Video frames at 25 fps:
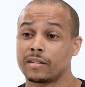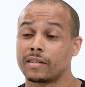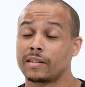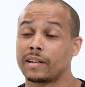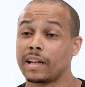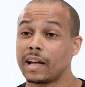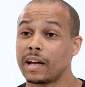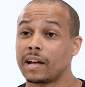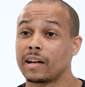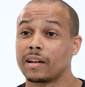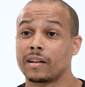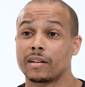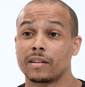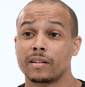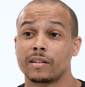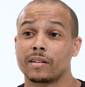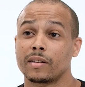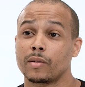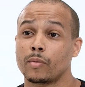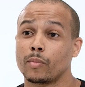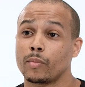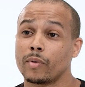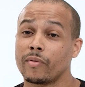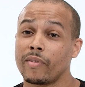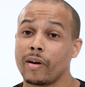that
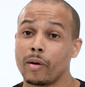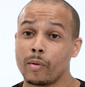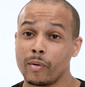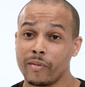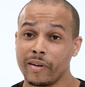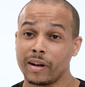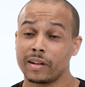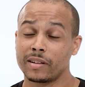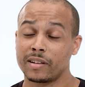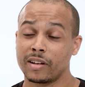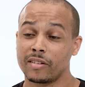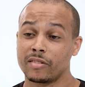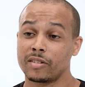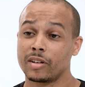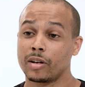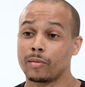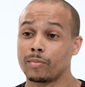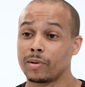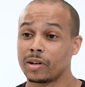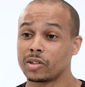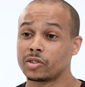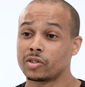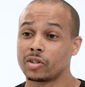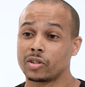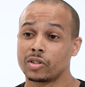without testing your
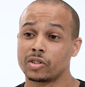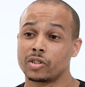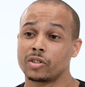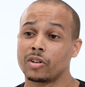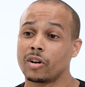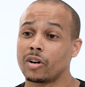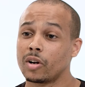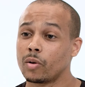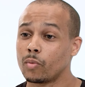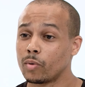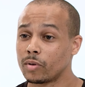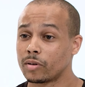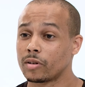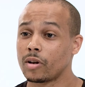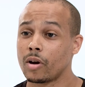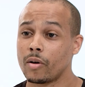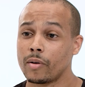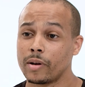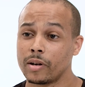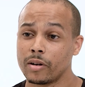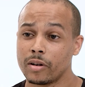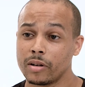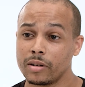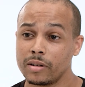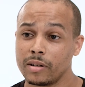blood sugars you don't know what's
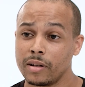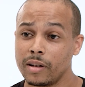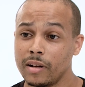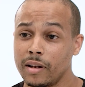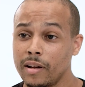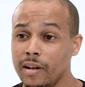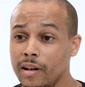going on,